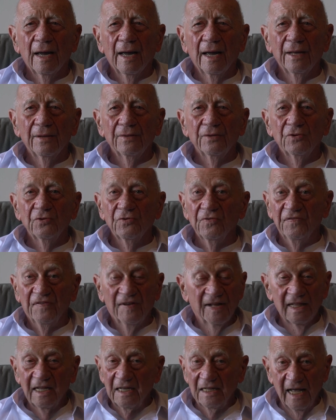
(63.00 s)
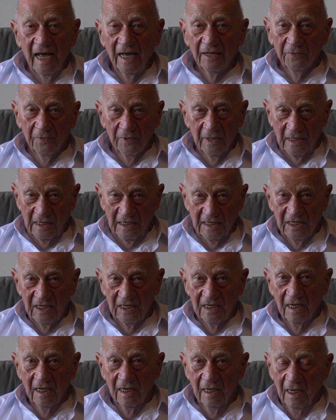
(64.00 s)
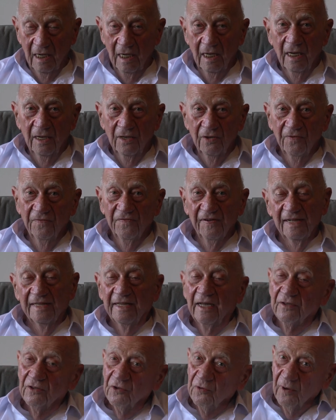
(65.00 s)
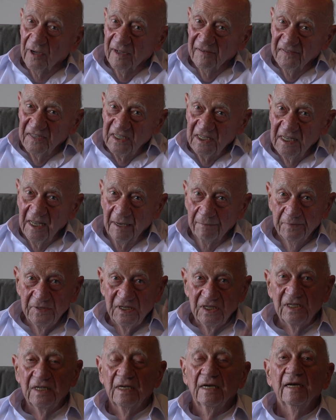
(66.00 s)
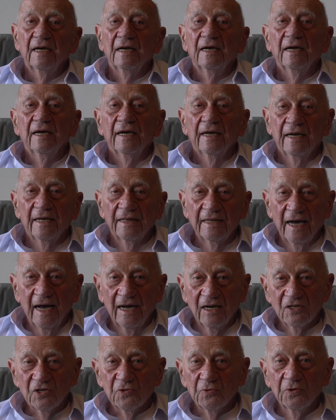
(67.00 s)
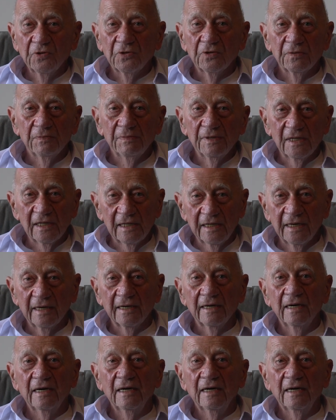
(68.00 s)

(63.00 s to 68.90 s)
And you fell a lot with us. You fell down 12 steps in the house we were building,